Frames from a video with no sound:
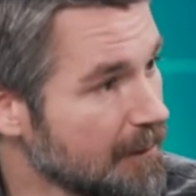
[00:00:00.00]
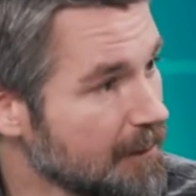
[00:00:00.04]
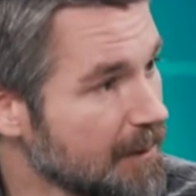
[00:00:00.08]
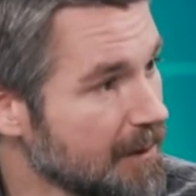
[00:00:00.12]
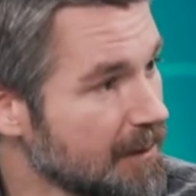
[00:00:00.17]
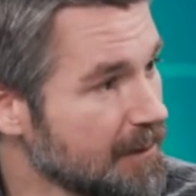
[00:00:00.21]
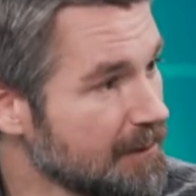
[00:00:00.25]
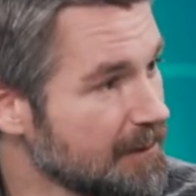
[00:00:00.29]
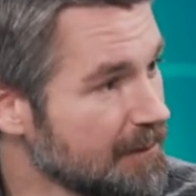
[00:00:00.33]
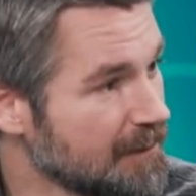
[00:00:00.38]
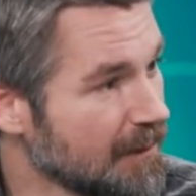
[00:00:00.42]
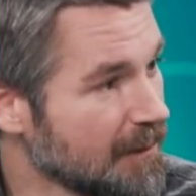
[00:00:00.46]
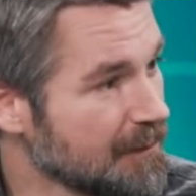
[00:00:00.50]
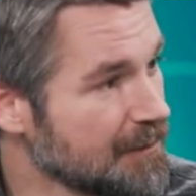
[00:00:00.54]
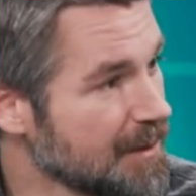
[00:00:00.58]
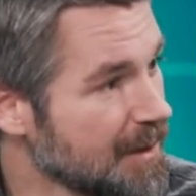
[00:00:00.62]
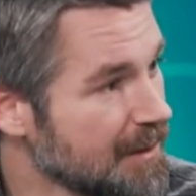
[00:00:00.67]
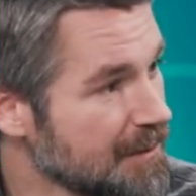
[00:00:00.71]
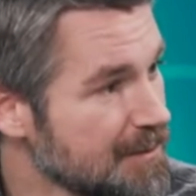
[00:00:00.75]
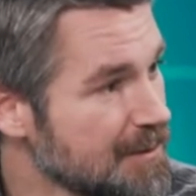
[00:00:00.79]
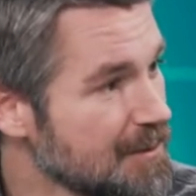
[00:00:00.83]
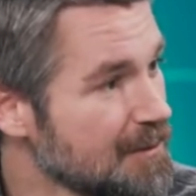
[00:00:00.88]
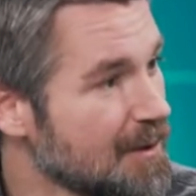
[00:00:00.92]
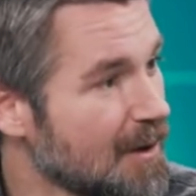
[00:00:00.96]
I mean, Sanjay,
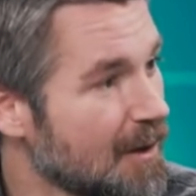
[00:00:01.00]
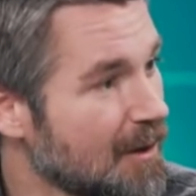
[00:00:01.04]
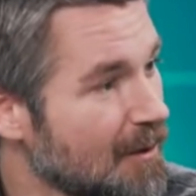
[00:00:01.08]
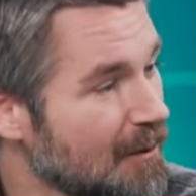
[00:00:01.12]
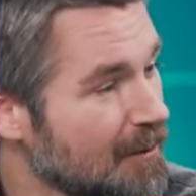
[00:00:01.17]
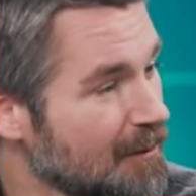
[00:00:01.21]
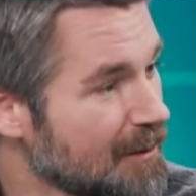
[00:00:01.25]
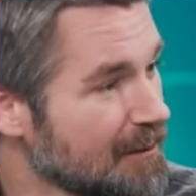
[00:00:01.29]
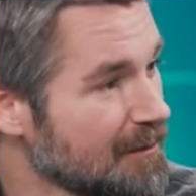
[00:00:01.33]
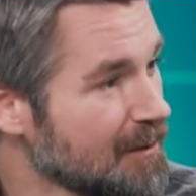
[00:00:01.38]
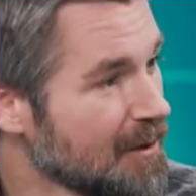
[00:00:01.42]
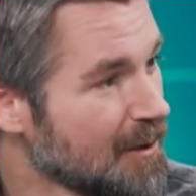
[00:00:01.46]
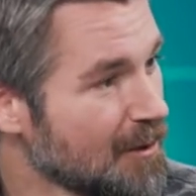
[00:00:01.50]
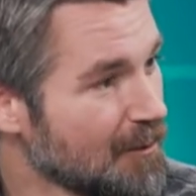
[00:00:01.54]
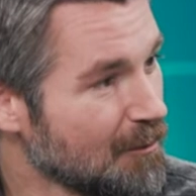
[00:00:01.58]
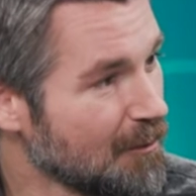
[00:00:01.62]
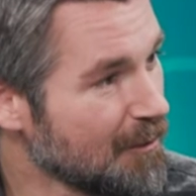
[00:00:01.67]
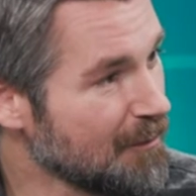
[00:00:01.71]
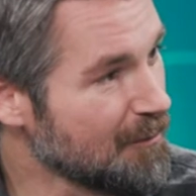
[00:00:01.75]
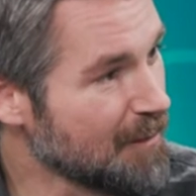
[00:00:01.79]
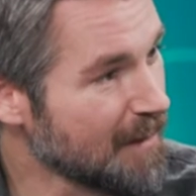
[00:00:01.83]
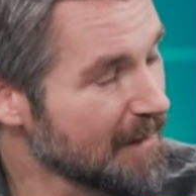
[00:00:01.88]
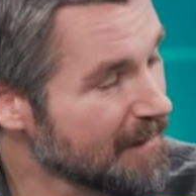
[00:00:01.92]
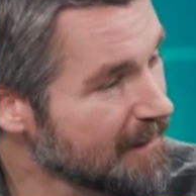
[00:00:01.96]
as you know,
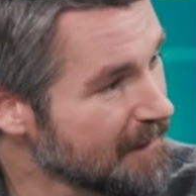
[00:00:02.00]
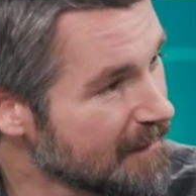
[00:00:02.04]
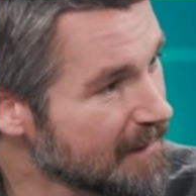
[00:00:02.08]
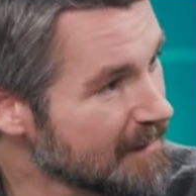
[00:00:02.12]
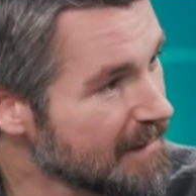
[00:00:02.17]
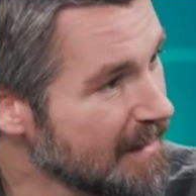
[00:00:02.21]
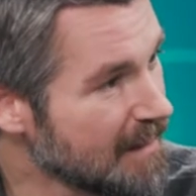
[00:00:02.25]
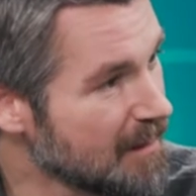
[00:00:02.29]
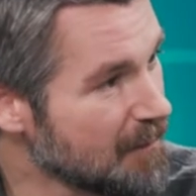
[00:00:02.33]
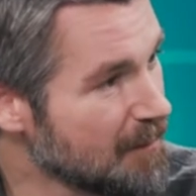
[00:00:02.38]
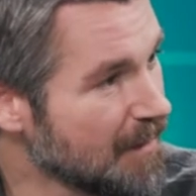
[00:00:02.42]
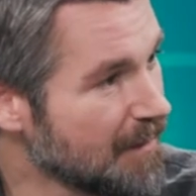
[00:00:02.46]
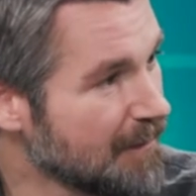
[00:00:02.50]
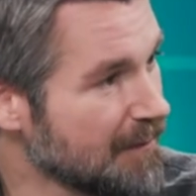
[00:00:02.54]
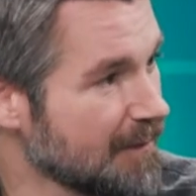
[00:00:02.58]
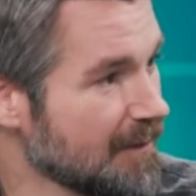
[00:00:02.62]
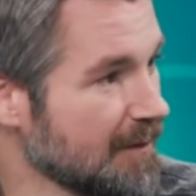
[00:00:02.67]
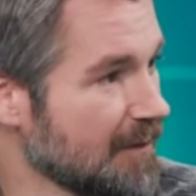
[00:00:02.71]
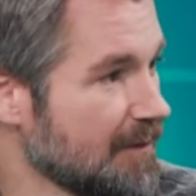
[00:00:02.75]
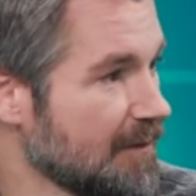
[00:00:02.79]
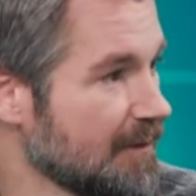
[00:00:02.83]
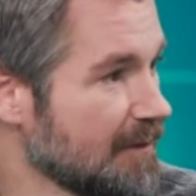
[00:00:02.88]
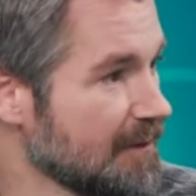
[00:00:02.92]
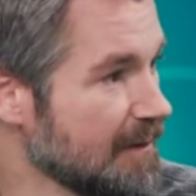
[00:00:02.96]
we've been in the data
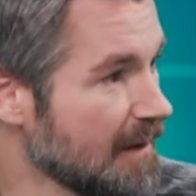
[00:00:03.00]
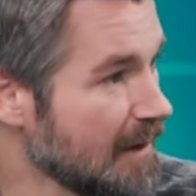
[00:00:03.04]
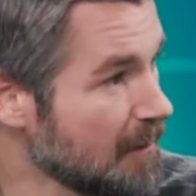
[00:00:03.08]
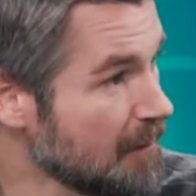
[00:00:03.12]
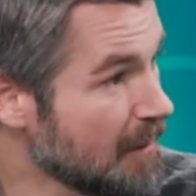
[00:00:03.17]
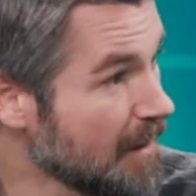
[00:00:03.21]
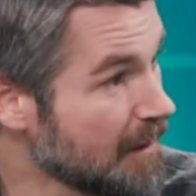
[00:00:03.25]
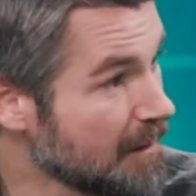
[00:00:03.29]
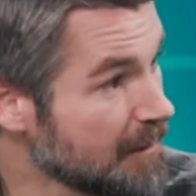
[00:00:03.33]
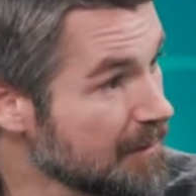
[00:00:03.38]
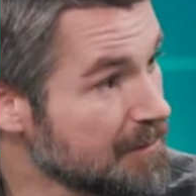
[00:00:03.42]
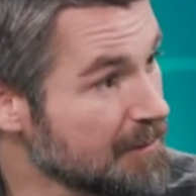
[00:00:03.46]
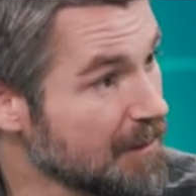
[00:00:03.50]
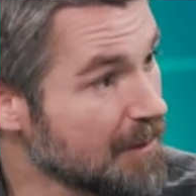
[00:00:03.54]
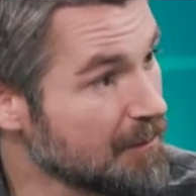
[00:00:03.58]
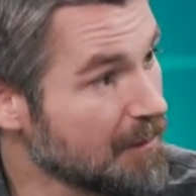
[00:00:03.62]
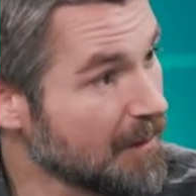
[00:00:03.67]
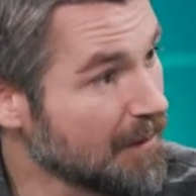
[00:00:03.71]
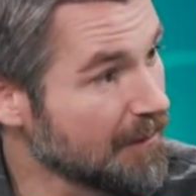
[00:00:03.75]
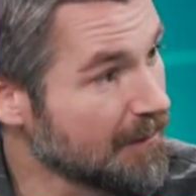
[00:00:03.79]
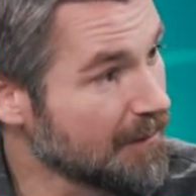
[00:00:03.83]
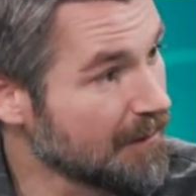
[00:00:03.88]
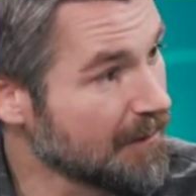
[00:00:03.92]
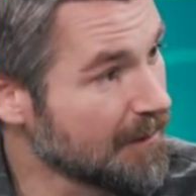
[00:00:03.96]
business and data management
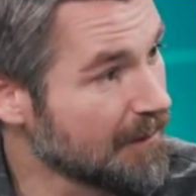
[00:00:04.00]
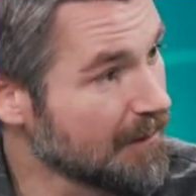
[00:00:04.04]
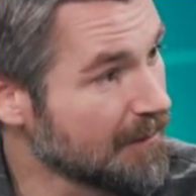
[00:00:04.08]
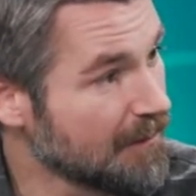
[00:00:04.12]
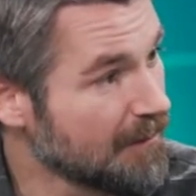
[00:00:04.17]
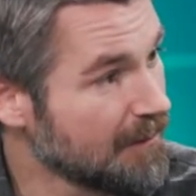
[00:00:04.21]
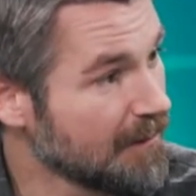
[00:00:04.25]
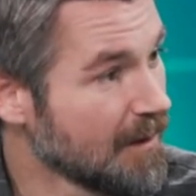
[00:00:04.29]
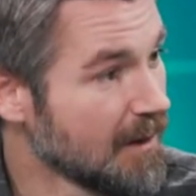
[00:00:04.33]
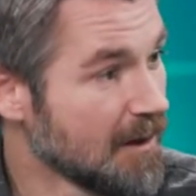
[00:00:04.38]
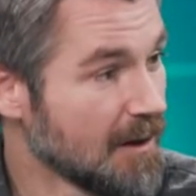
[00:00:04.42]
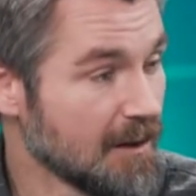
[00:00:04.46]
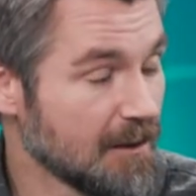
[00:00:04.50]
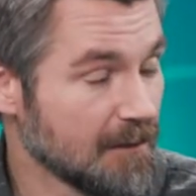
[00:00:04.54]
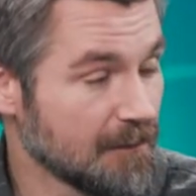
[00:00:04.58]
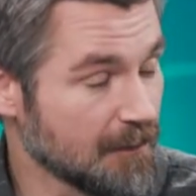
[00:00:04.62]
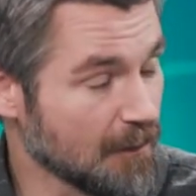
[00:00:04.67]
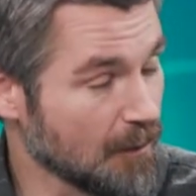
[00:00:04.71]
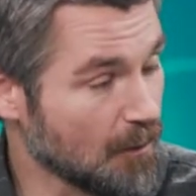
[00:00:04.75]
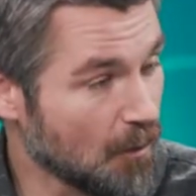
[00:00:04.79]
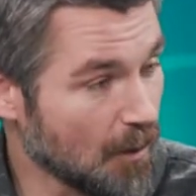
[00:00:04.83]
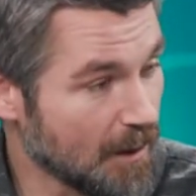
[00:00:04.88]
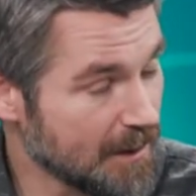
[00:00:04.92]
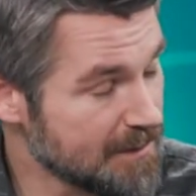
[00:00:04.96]
business
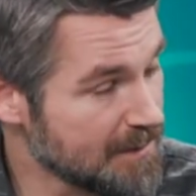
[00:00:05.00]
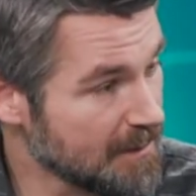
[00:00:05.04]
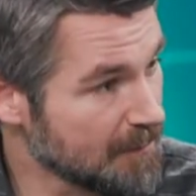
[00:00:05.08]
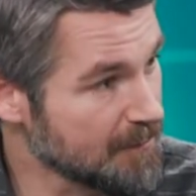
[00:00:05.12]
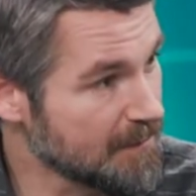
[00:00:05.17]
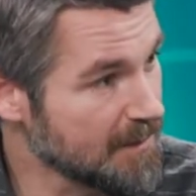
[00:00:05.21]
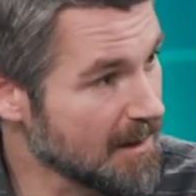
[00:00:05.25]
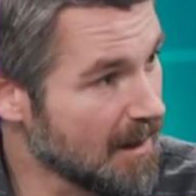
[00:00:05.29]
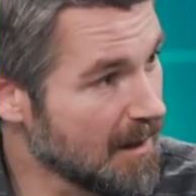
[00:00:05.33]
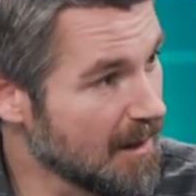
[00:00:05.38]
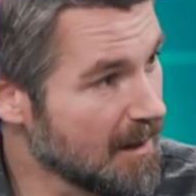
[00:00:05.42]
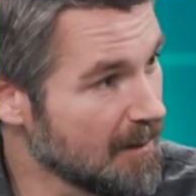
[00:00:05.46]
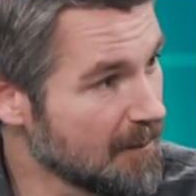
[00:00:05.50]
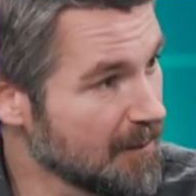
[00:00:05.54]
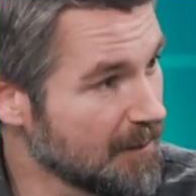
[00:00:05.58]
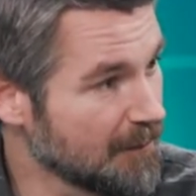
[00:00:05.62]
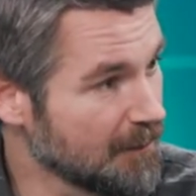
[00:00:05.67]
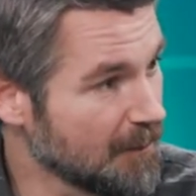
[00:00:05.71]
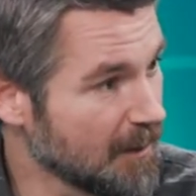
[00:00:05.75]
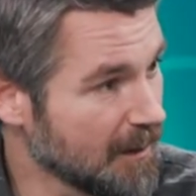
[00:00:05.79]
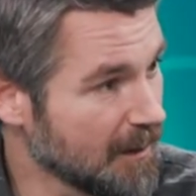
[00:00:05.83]
for quite some time as